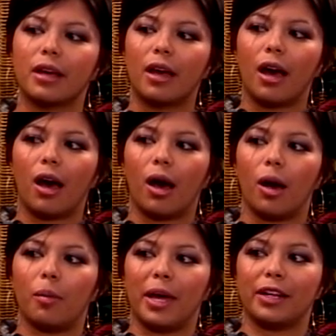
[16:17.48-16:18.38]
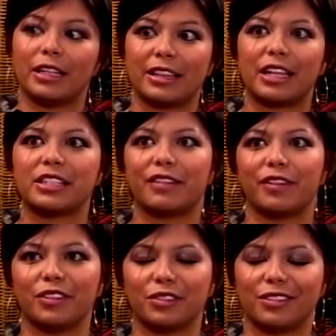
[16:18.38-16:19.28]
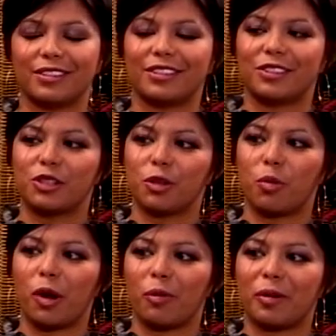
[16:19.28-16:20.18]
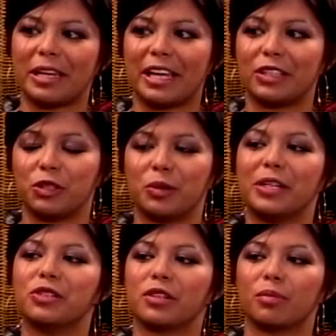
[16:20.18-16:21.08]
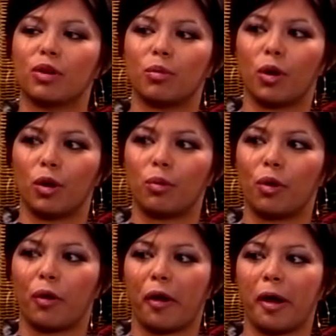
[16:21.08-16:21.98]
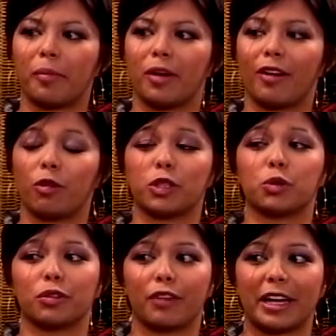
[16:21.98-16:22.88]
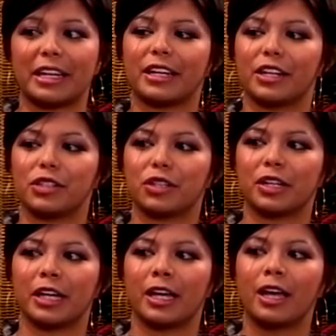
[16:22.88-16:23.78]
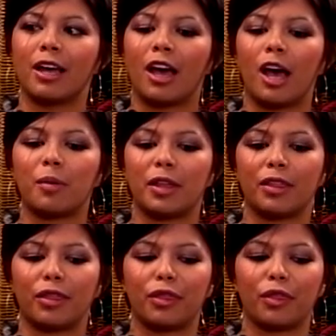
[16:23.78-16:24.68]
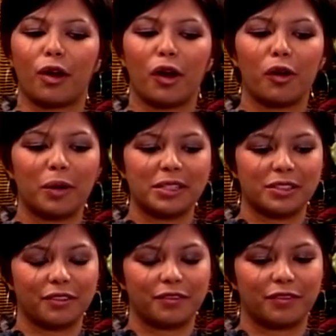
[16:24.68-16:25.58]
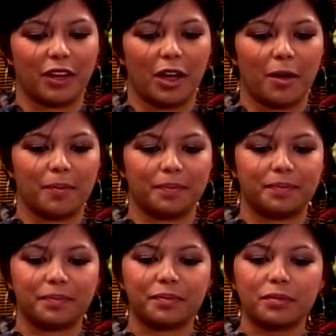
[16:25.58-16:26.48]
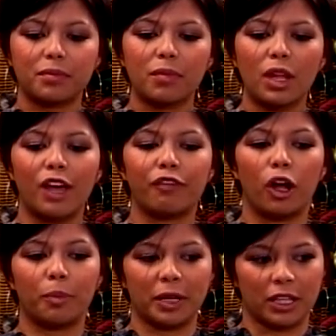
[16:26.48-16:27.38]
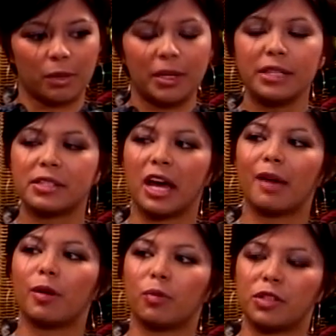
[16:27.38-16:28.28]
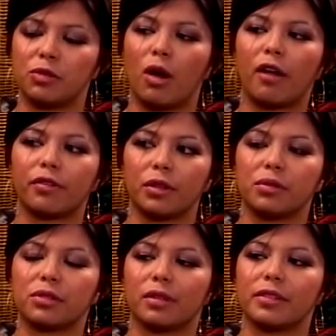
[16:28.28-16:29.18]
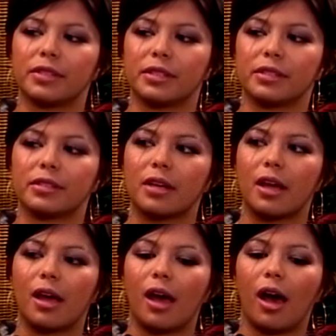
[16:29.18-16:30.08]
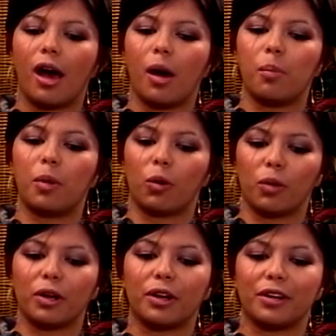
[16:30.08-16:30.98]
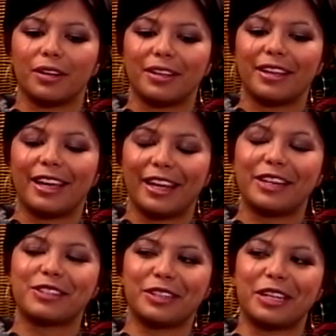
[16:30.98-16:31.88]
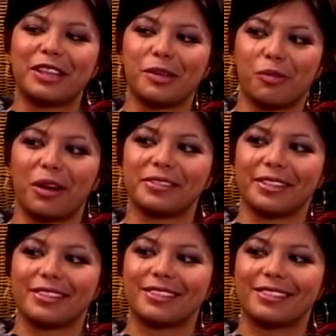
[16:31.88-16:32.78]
and that's even to the point where we get you into the pro bono program of which we're finding an attorney. I mean, there are ways of helping in the meantime, and we do offer those services. But it is a lengthy process.